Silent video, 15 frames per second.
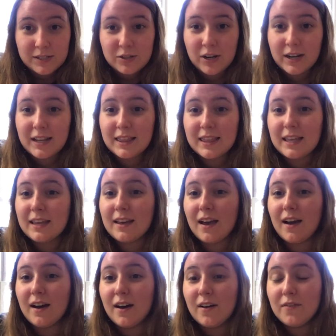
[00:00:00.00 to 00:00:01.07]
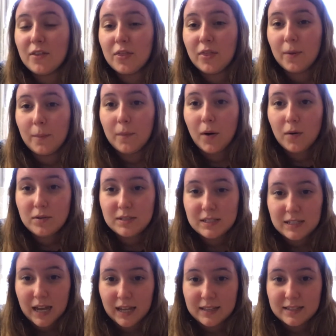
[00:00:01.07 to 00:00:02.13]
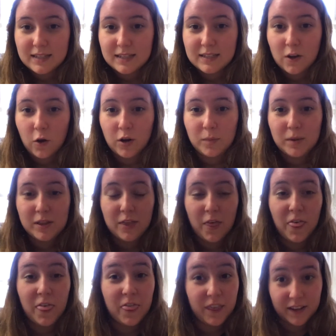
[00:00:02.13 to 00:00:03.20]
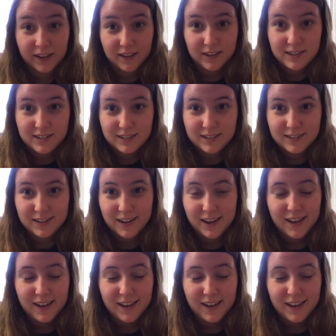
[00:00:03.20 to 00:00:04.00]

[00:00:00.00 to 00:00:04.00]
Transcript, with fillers: try to think of the most dense is going to be the thickest.